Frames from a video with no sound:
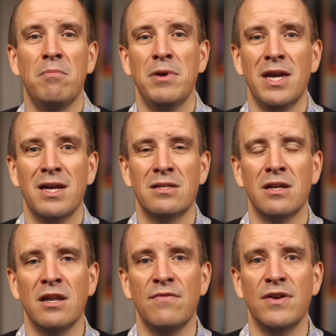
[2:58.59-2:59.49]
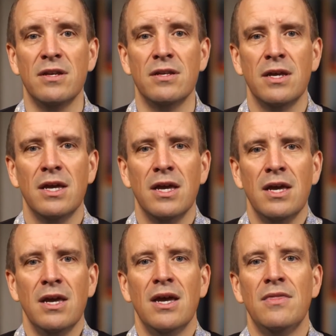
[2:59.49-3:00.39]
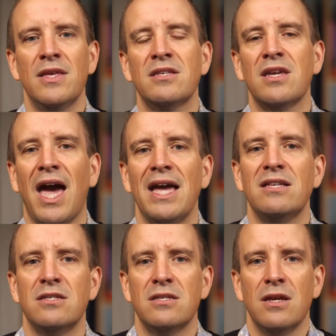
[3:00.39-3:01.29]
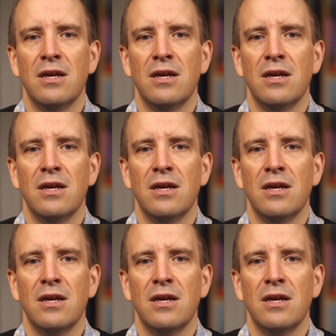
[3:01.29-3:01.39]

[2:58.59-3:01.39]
being delivered. In this case,